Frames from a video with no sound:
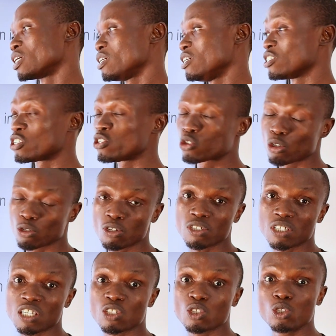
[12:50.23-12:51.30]
It
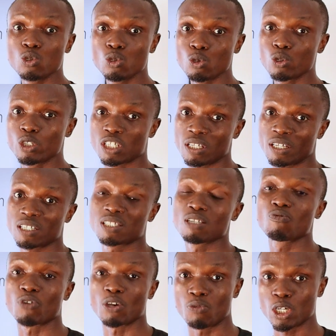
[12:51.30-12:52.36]
introduces new
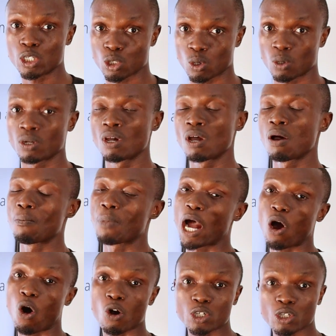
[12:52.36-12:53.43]
genetic variation by
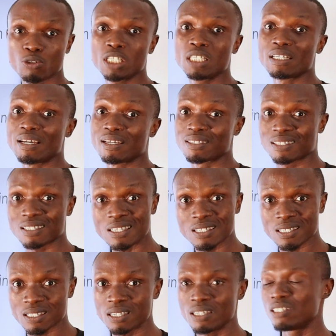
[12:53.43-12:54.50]
altering the
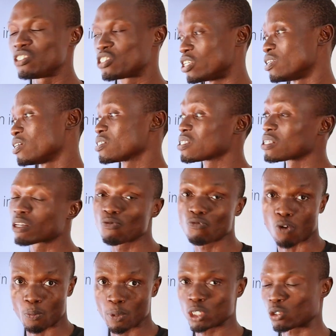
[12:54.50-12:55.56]
existing genetic
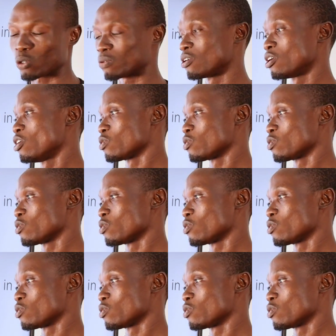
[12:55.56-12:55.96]
information.